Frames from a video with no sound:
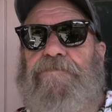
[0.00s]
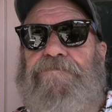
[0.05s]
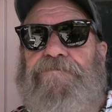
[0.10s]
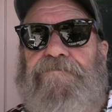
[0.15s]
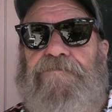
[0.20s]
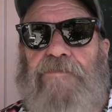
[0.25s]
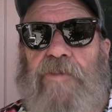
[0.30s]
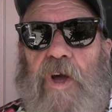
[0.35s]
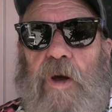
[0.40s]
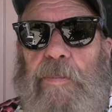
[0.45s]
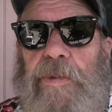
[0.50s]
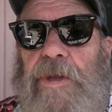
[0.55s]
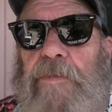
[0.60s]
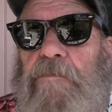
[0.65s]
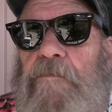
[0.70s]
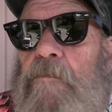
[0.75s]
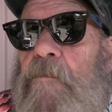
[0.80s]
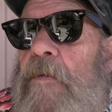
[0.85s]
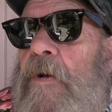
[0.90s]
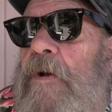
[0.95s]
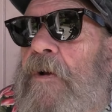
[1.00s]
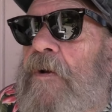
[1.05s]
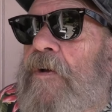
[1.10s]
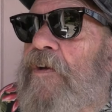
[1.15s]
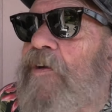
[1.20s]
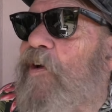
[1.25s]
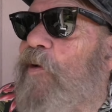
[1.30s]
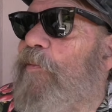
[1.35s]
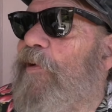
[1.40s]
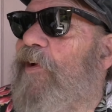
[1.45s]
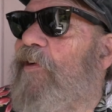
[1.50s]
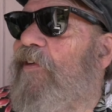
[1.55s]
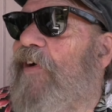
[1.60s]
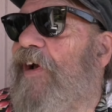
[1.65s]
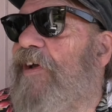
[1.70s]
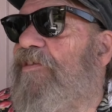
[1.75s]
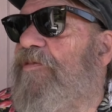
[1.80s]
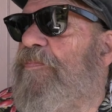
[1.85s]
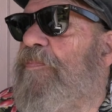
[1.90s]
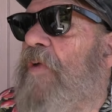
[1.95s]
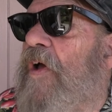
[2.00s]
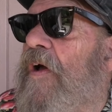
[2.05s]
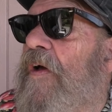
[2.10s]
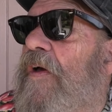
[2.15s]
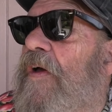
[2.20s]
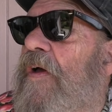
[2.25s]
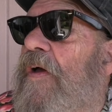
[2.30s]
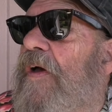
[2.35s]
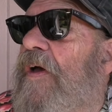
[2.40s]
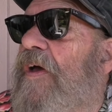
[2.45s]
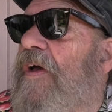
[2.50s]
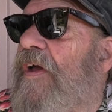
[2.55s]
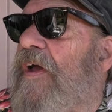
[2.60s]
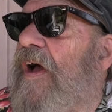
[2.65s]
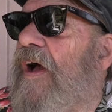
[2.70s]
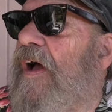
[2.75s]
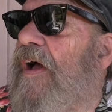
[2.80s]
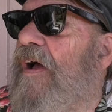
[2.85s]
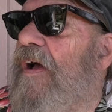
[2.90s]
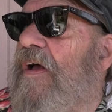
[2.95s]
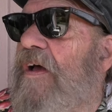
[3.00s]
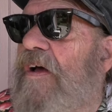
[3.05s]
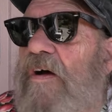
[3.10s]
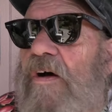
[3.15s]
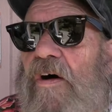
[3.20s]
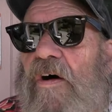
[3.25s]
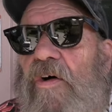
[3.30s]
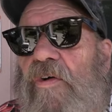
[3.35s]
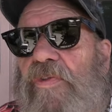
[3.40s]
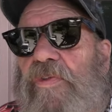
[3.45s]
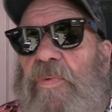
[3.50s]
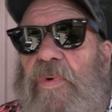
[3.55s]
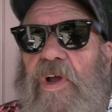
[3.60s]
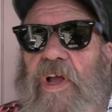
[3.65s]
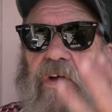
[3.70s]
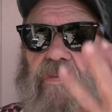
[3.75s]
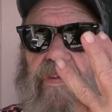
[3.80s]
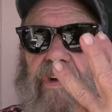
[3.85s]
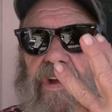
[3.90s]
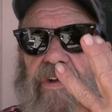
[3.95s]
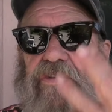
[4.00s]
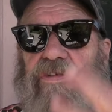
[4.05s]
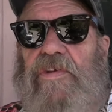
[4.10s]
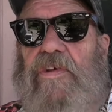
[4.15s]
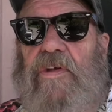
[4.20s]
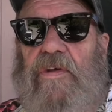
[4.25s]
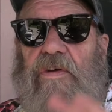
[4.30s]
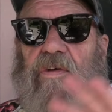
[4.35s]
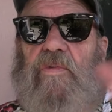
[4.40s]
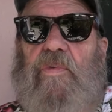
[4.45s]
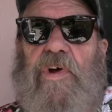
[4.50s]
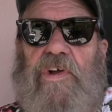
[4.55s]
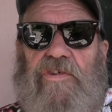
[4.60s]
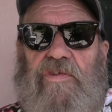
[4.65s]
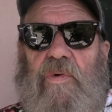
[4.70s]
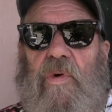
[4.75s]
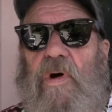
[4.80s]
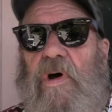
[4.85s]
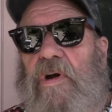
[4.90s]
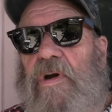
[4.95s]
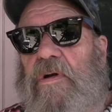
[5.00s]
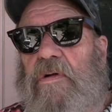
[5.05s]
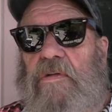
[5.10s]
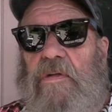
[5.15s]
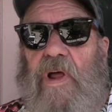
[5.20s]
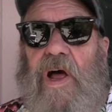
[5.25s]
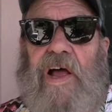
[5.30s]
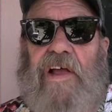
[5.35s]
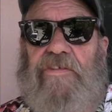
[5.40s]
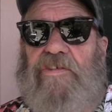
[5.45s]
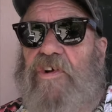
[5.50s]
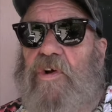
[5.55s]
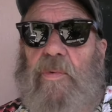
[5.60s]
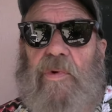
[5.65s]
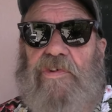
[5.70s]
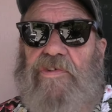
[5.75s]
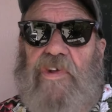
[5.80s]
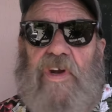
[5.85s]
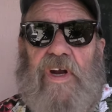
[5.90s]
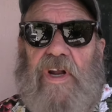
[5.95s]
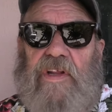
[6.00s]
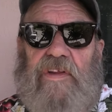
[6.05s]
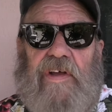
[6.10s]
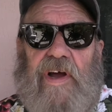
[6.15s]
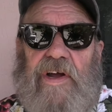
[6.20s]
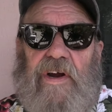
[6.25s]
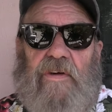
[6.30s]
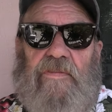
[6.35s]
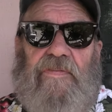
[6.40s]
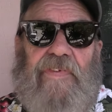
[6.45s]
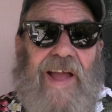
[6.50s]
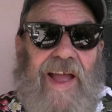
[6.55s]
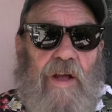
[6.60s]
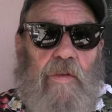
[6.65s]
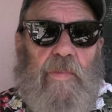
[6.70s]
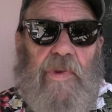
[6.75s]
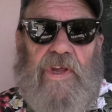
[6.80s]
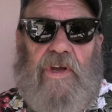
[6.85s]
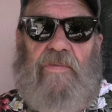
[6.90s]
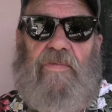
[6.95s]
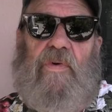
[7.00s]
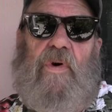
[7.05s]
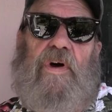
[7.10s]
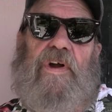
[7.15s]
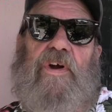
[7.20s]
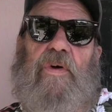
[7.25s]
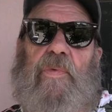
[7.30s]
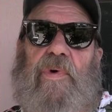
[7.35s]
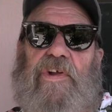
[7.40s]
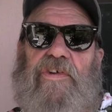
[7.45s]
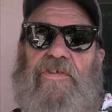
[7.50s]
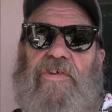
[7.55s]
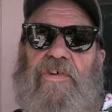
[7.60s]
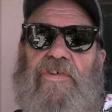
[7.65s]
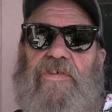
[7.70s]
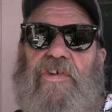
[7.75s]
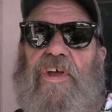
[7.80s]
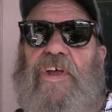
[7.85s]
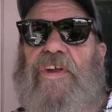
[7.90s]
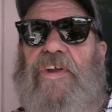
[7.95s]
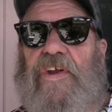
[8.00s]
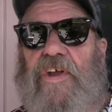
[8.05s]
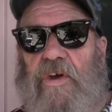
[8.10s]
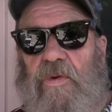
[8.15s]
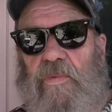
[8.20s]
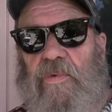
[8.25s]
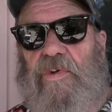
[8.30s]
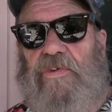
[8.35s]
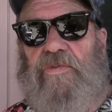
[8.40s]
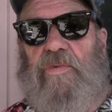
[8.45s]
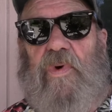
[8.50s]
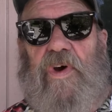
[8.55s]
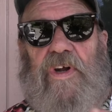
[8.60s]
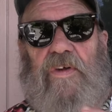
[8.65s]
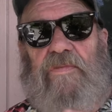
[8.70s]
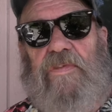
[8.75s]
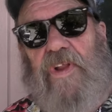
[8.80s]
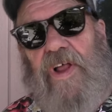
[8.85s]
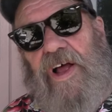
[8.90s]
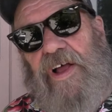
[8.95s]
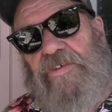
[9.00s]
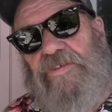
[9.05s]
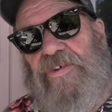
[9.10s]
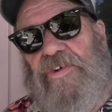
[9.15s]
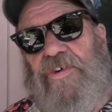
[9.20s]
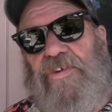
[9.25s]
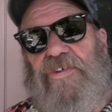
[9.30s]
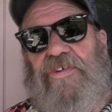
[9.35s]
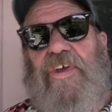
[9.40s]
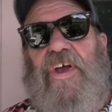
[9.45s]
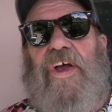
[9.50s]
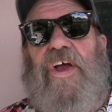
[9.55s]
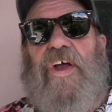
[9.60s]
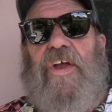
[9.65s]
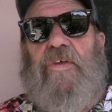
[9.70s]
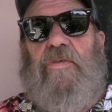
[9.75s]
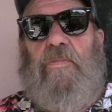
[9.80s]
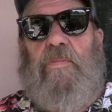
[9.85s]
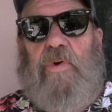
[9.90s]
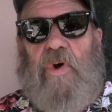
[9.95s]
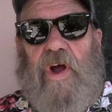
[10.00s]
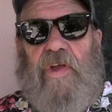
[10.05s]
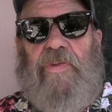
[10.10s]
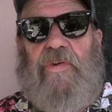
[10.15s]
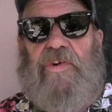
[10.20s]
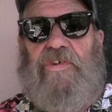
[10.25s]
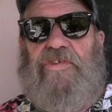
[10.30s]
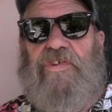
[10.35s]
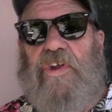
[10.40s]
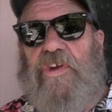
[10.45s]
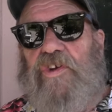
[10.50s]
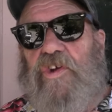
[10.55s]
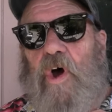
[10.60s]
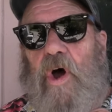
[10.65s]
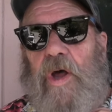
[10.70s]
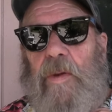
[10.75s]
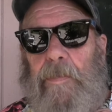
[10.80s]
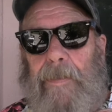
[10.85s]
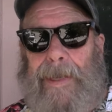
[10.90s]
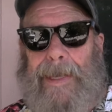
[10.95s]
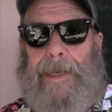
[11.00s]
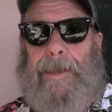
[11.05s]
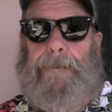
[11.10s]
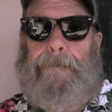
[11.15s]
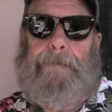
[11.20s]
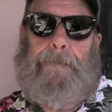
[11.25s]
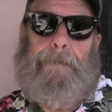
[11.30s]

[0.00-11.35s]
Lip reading: Nubby. Nubby Krings. Yeah, all three of us could witch water. Lasser was in an entire family of water witches, and it was one of Lasser's brothers that taught me.